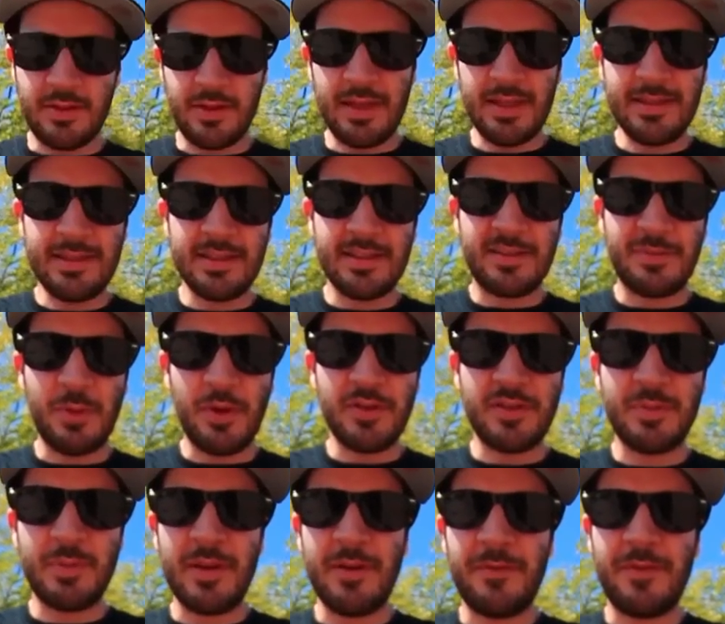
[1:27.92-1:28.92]
So this is supposed
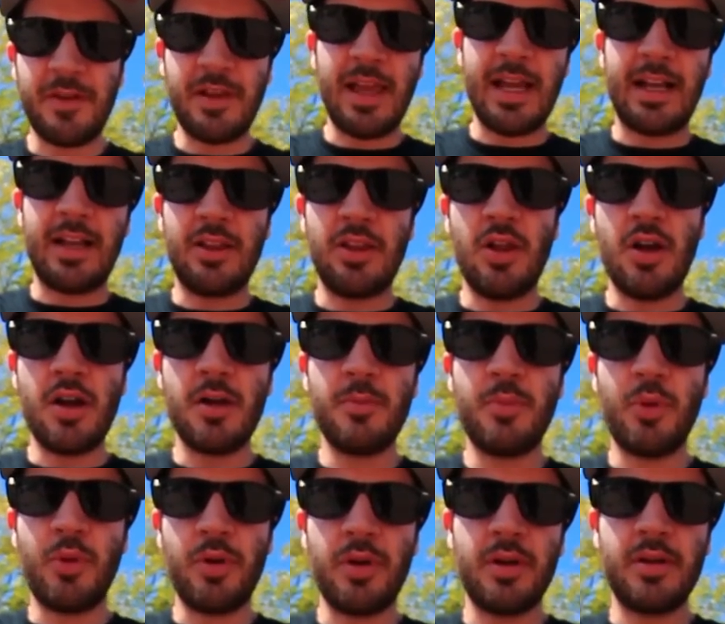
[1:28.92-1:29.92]
to be for like a
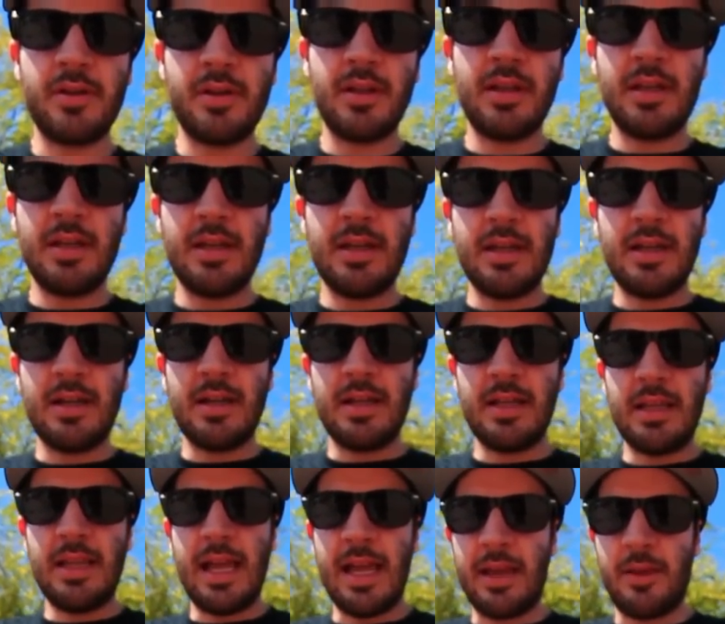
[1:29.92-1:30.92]
longboard,
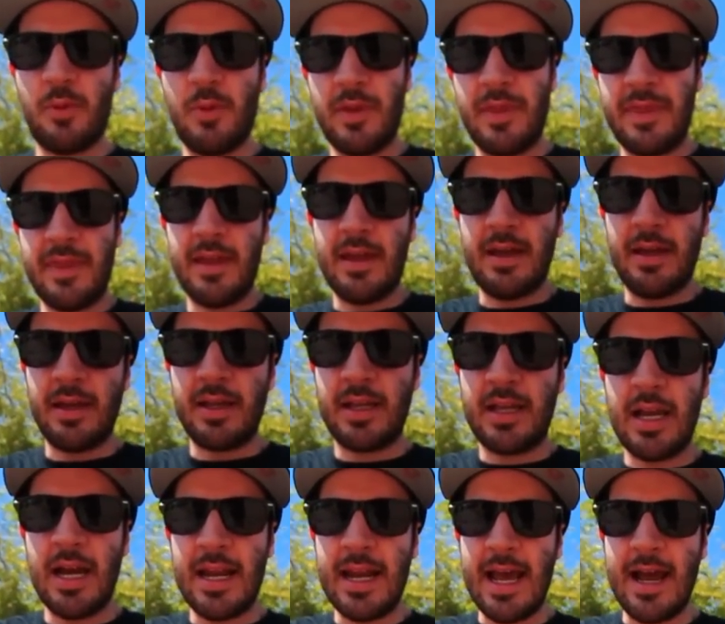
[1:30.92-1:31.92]
like with the
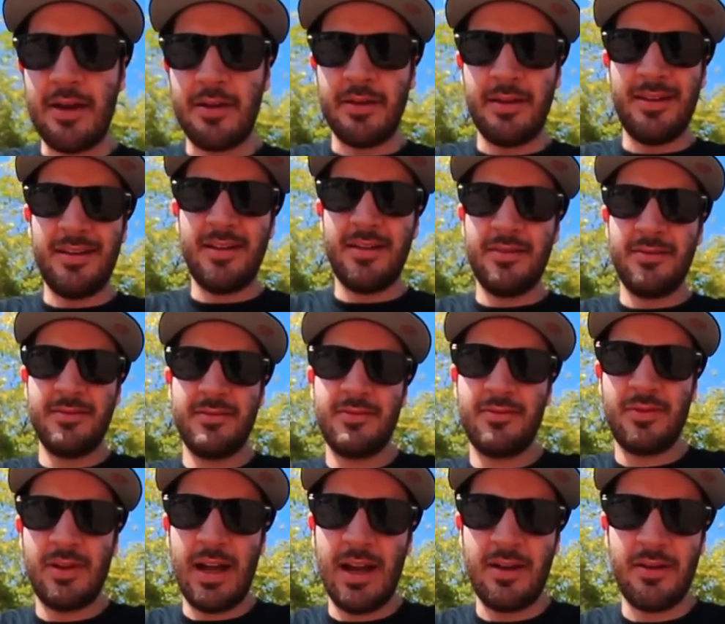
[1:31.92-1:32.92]
cutout, you know?
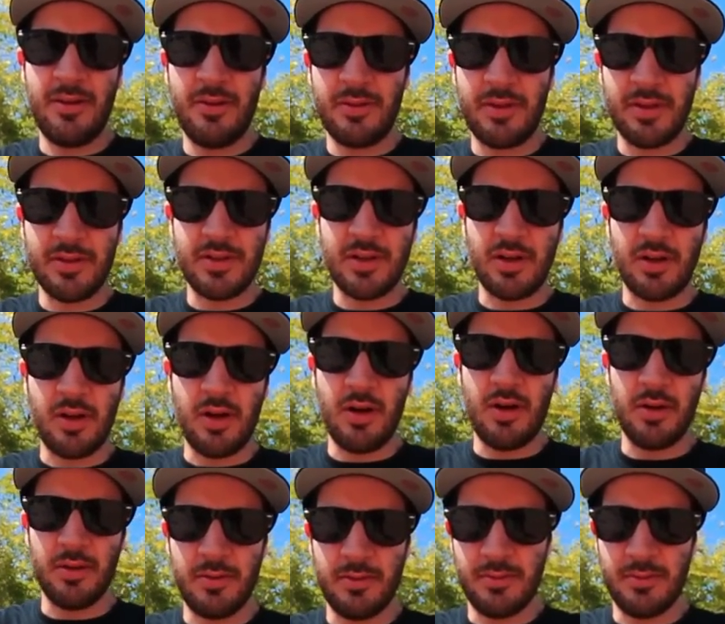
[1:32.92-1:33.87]
I don't know what those are called.